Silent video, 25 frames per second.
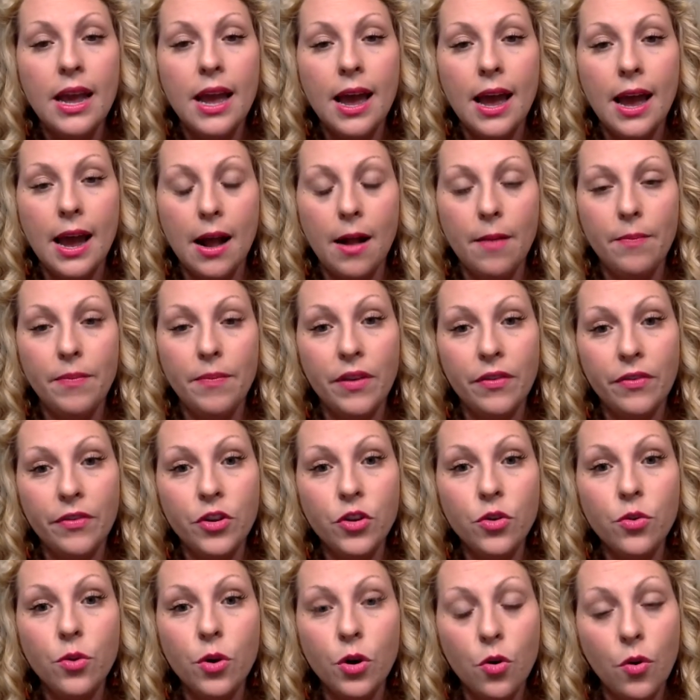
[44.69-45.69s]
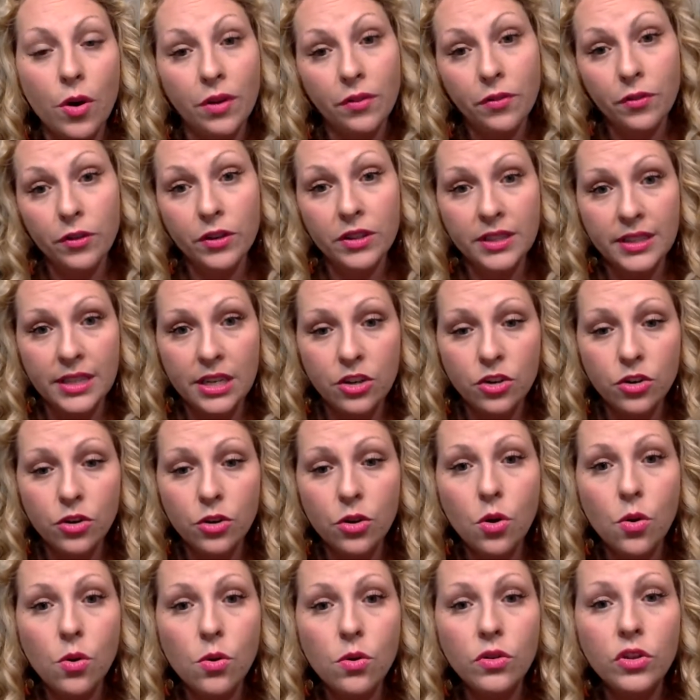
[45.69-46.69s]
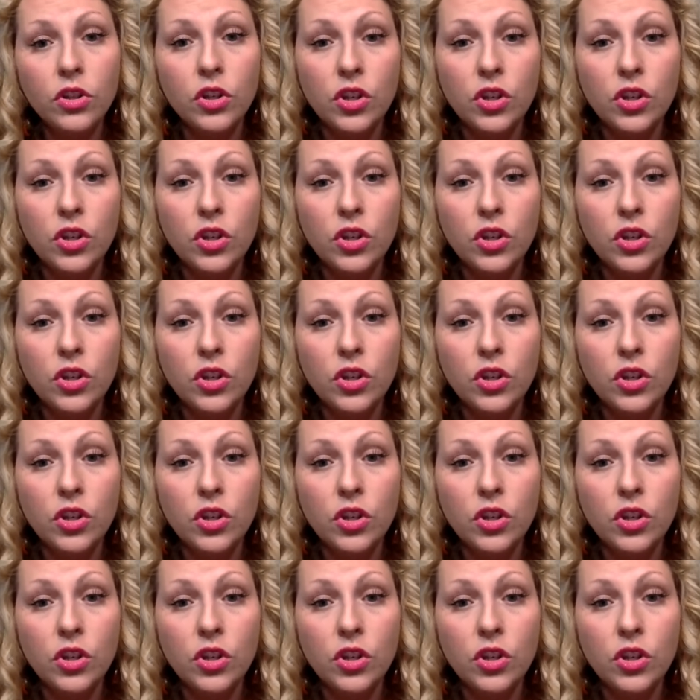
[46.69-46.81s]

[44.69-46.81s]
If you are going for senior gold,